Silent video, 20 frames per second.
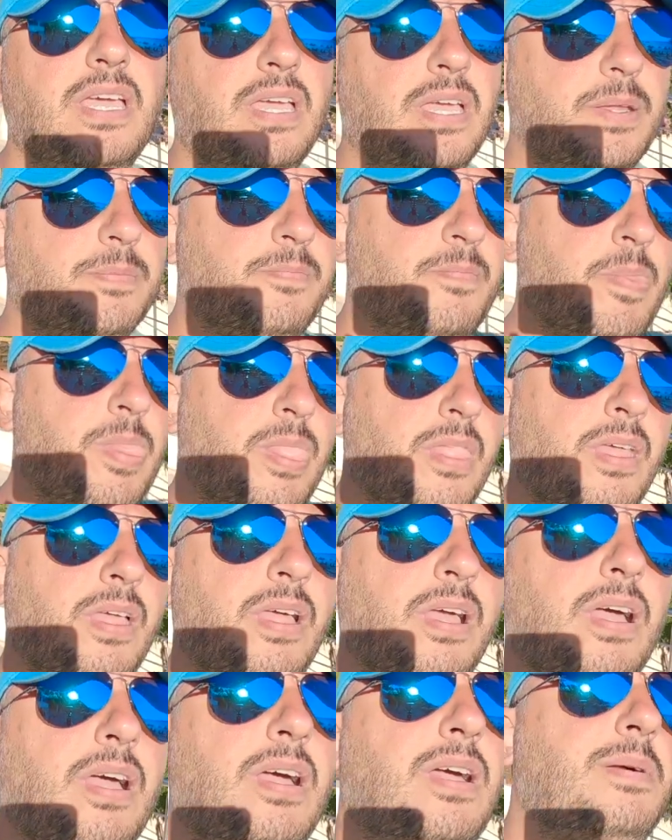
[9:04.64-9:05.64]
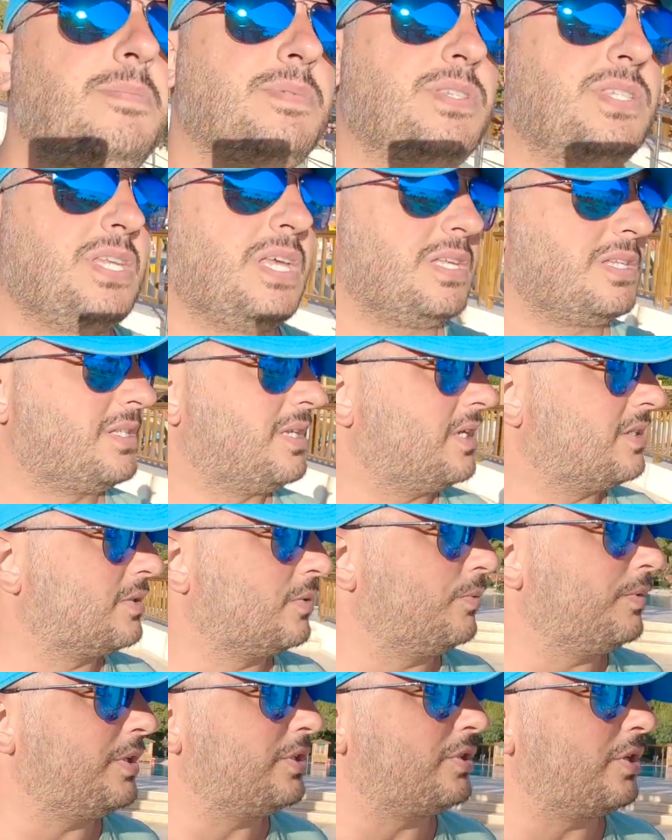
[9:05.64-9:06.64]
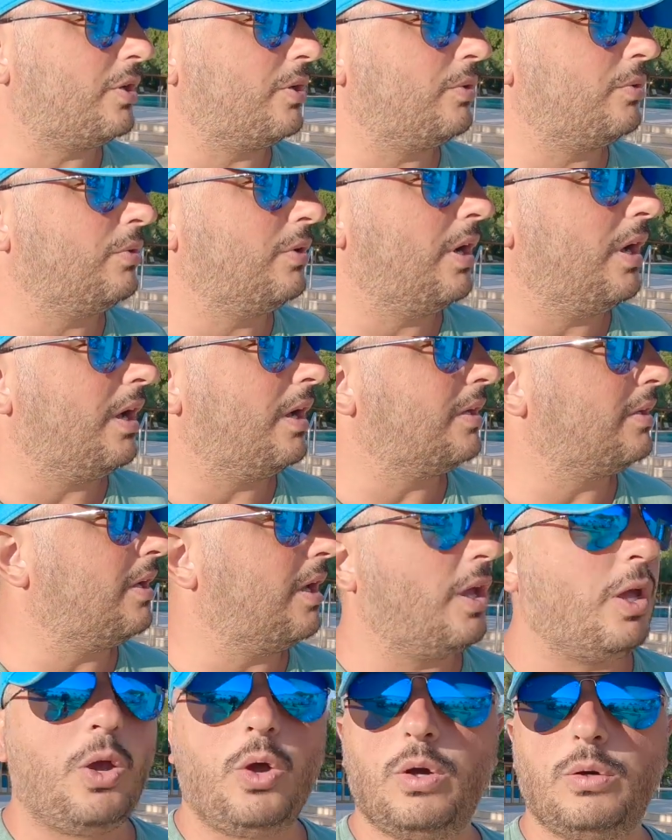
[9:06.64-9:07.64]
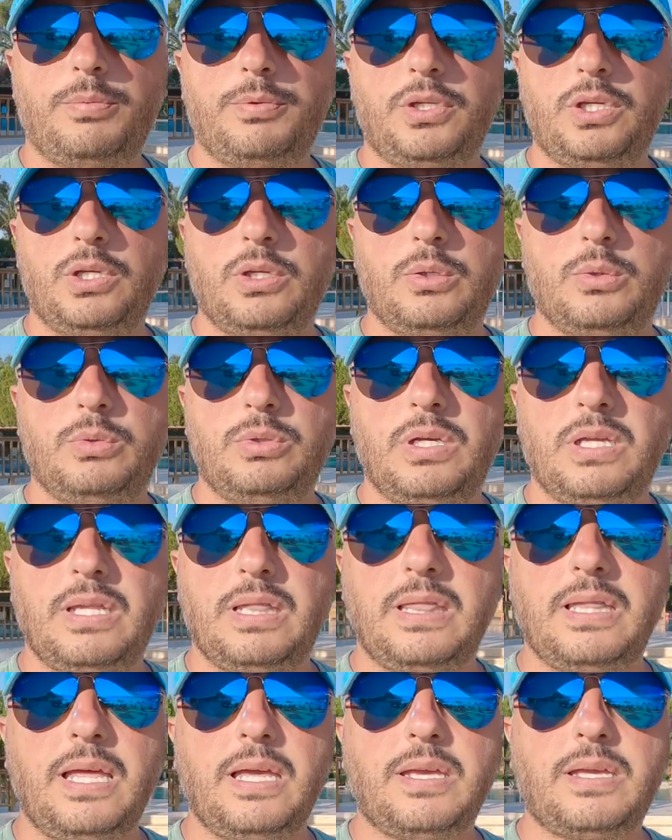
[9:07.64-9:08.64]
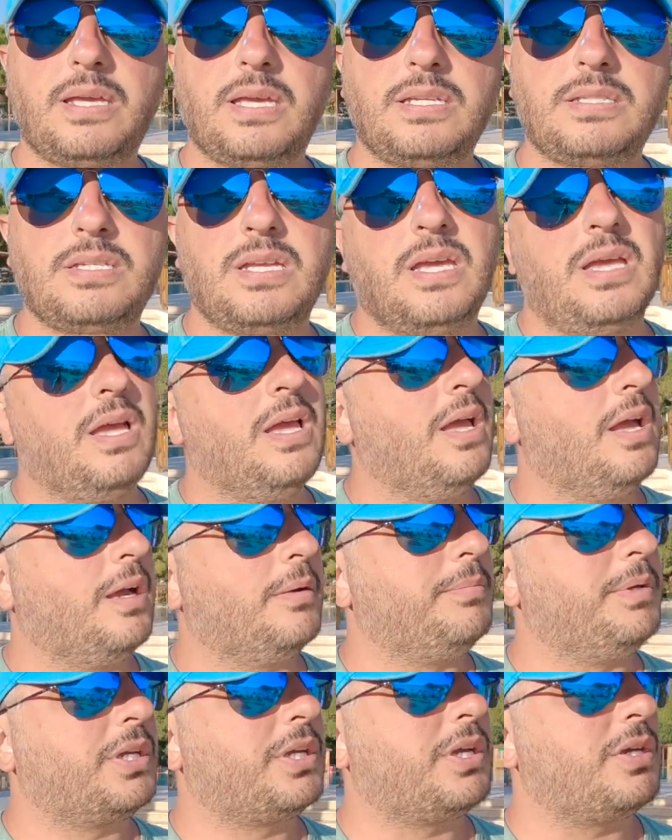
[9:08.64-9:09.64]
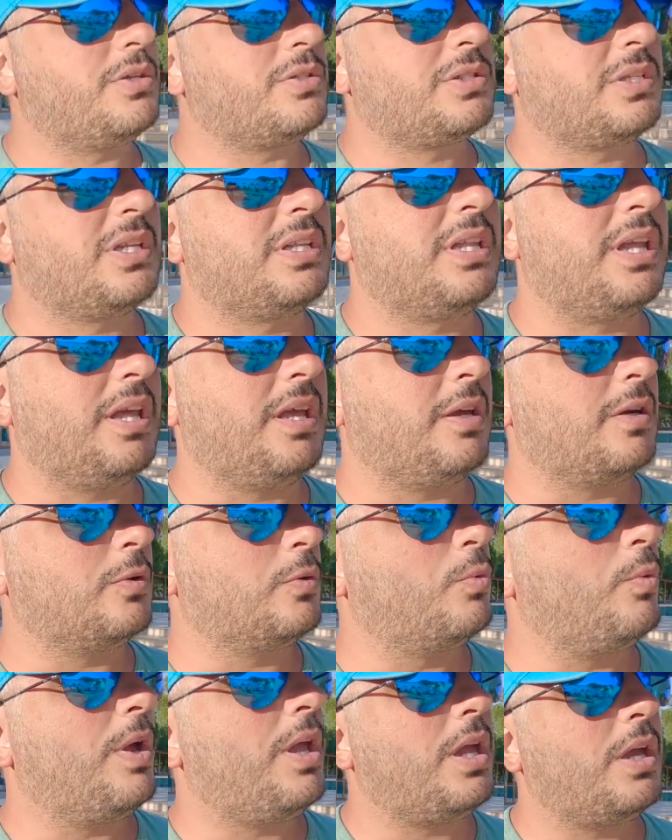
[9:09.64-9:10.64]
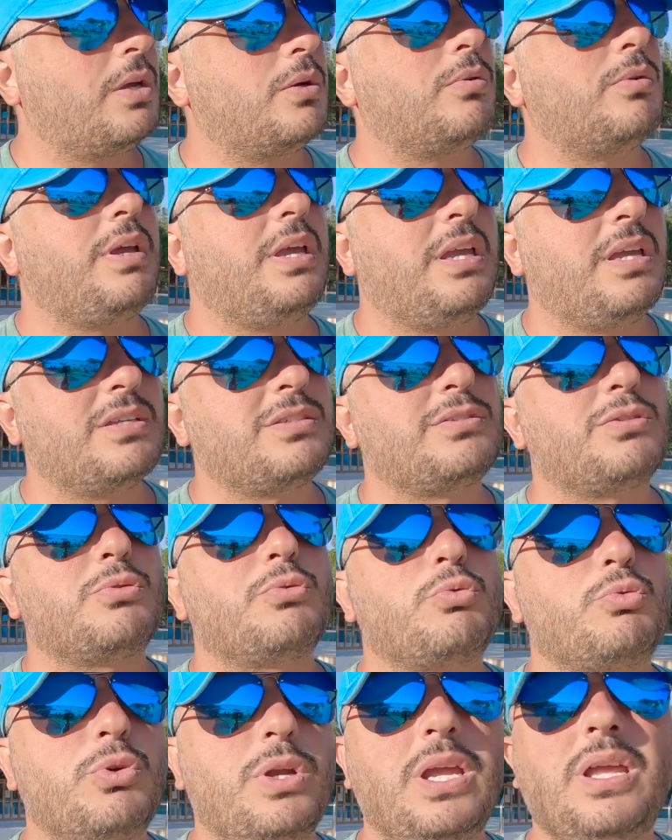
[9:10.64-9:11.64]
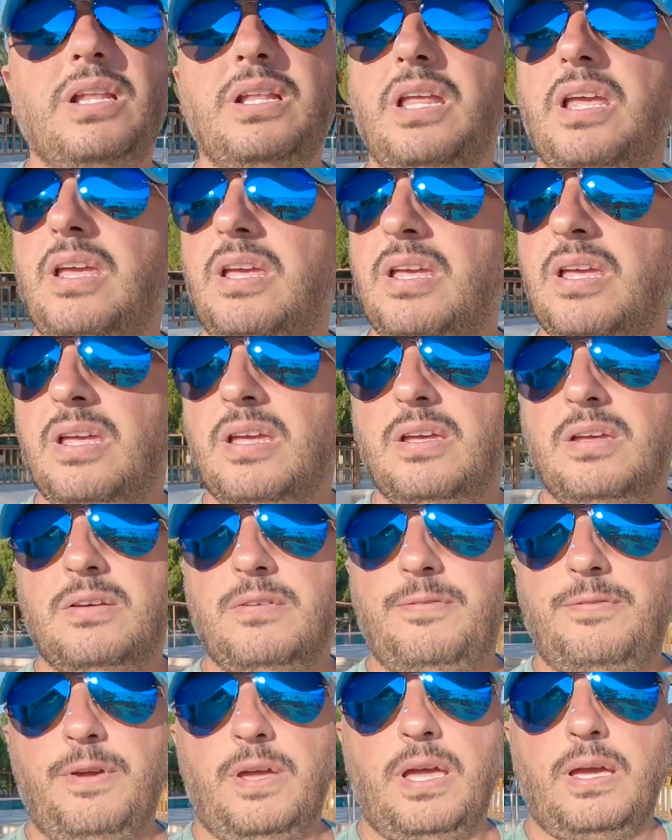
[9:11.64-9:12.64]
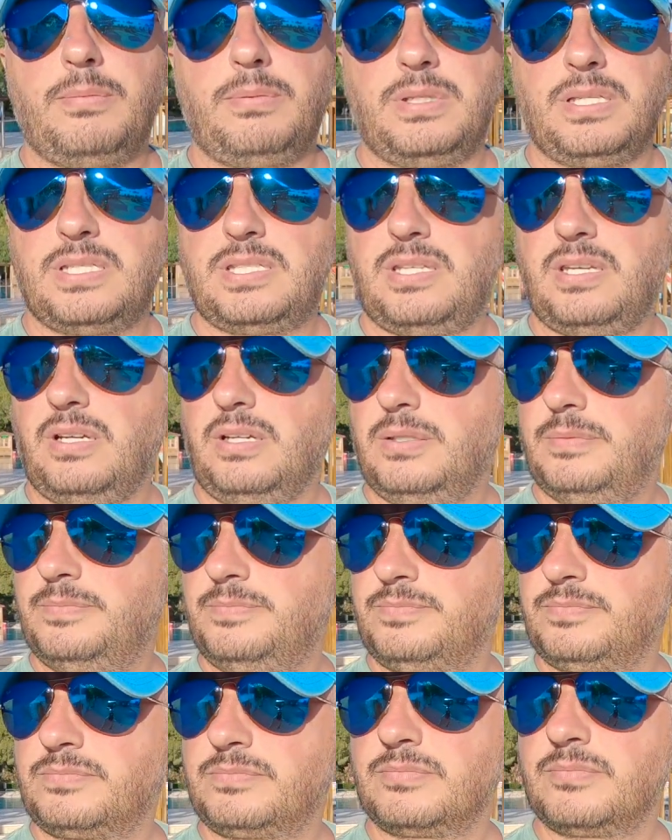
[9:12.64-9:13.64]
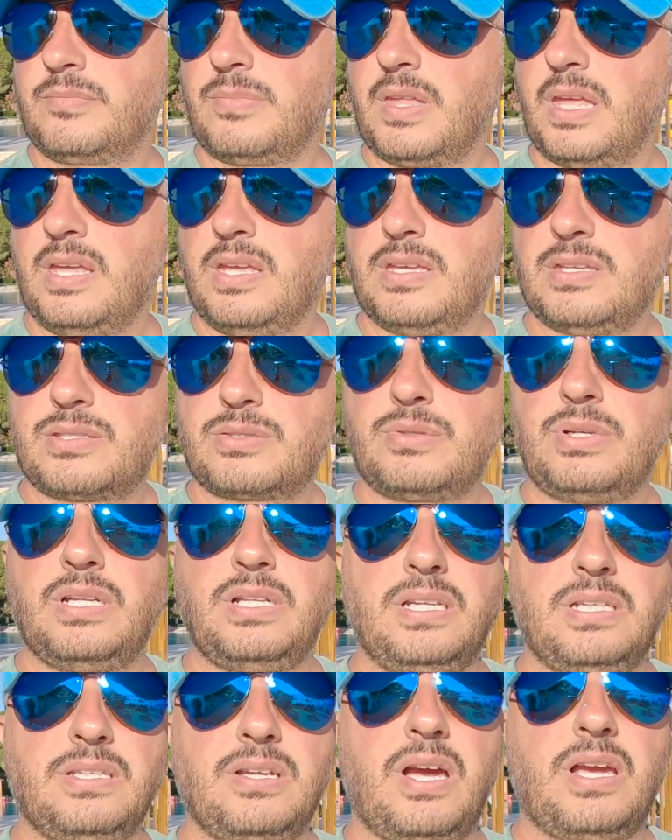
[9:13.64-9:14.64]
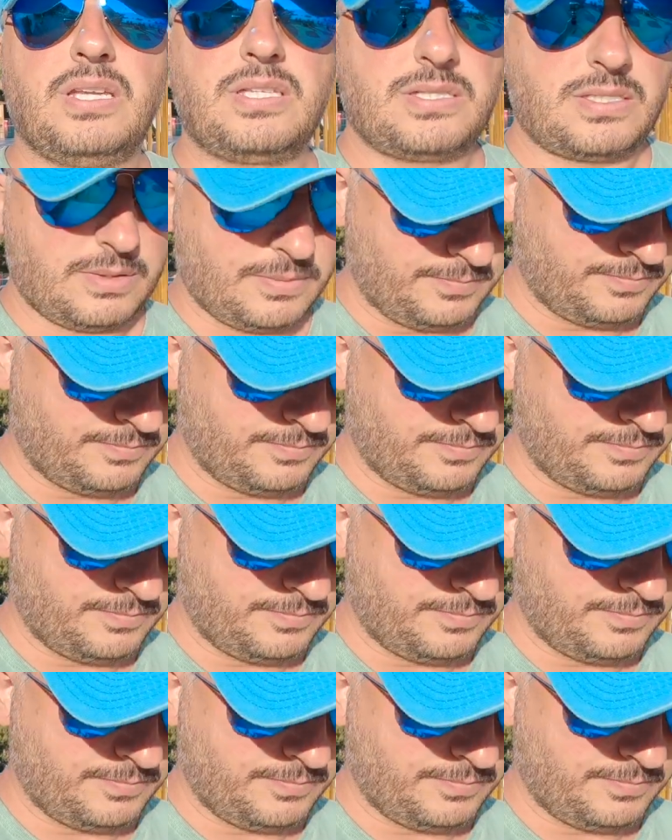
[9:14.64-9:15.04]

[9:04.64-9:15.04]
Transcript: a sunset video, and I hope you like it because the view is really fabulous here. It's really nice,